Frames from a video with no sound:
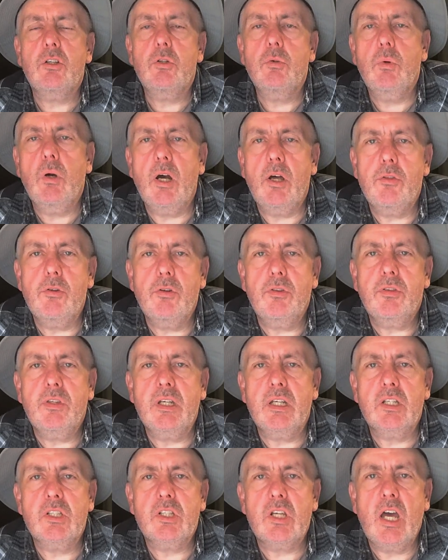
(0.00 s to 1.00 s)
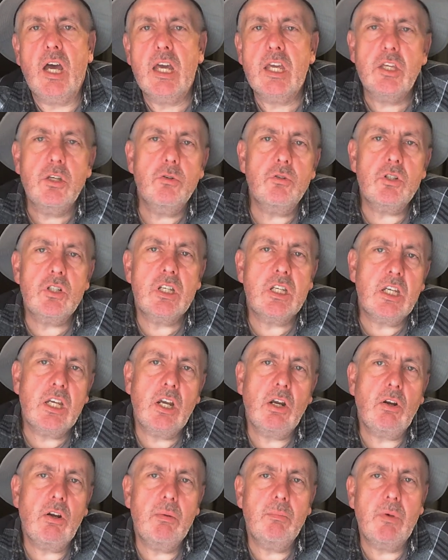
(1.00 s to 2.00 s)
could do other things. I usually
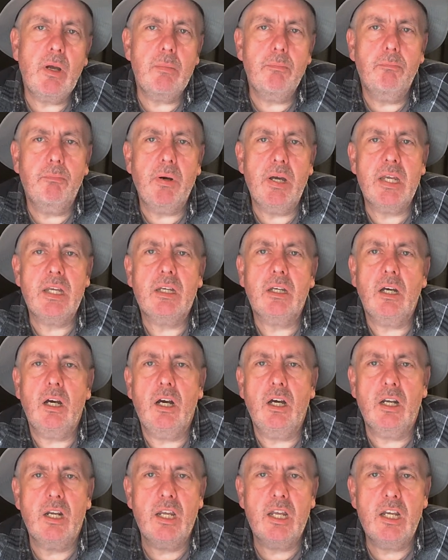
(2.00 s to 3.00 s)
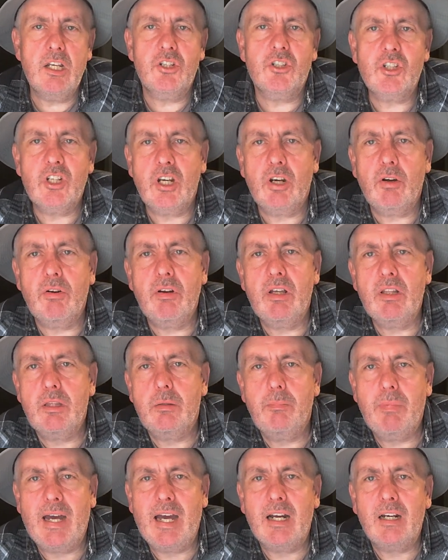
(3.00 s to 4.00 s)
carry my bike on a hitch carry at
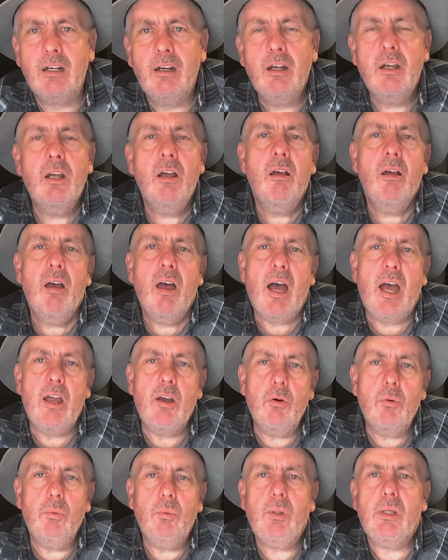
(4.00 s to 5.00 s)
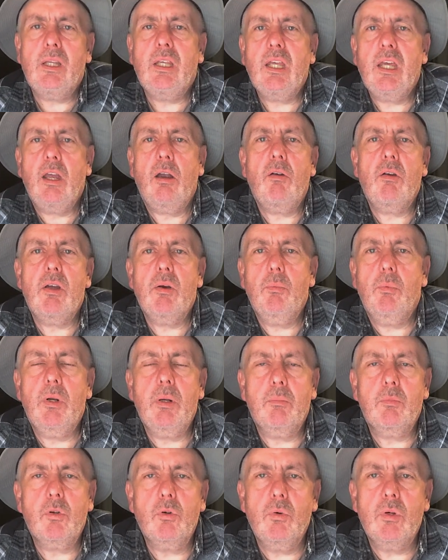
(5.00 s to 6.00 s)
the back. I only carry it
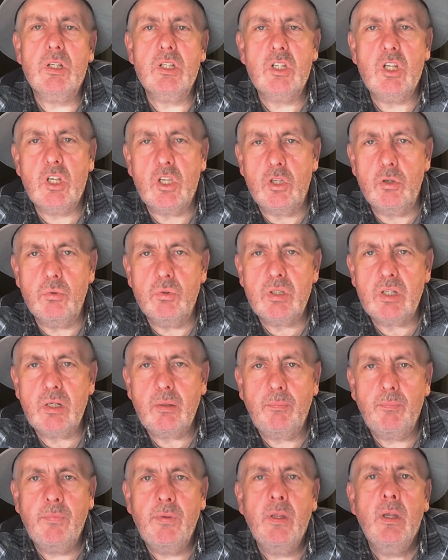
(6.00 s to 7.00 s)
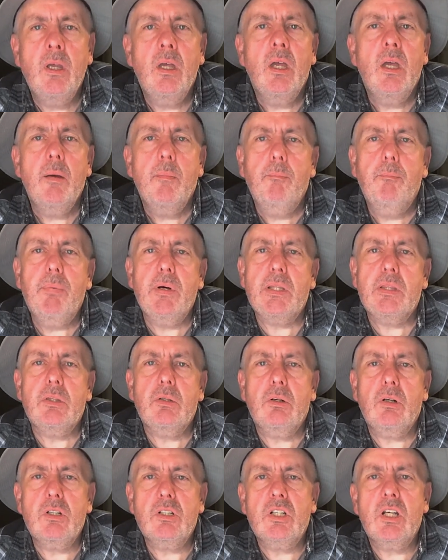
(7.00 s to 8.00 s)
when I'm going to use it. But
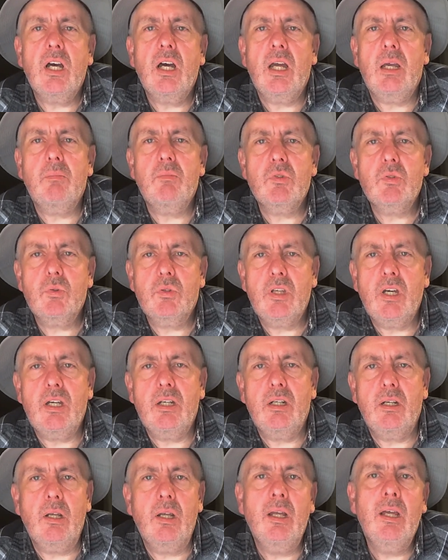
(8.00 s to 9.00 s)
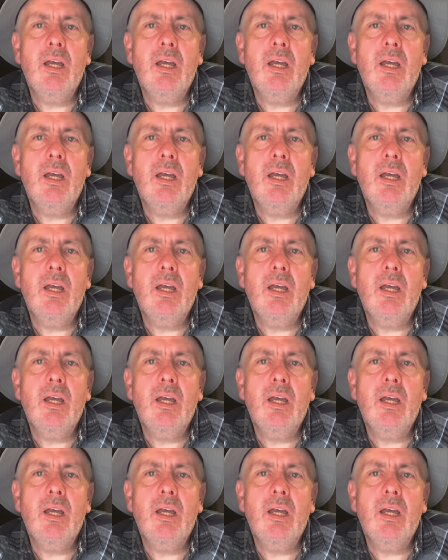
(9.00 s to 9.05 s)
there are times that